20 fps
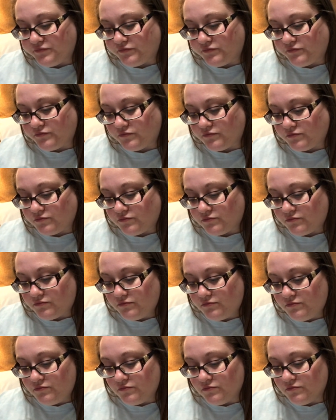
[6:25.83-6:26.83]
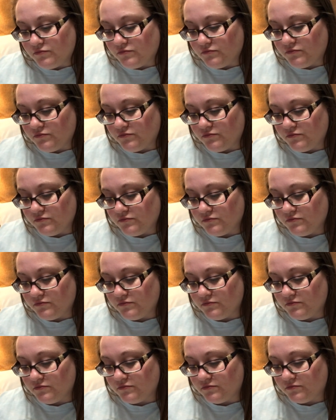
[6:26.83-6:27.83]

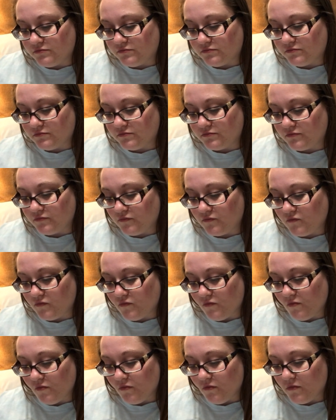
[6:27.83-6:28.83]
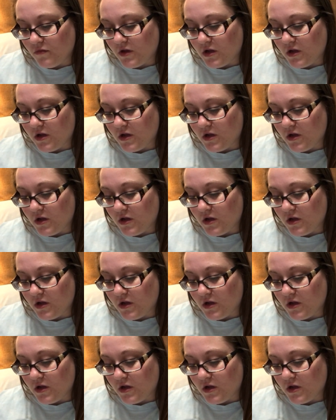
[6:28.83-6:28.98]
[no speech]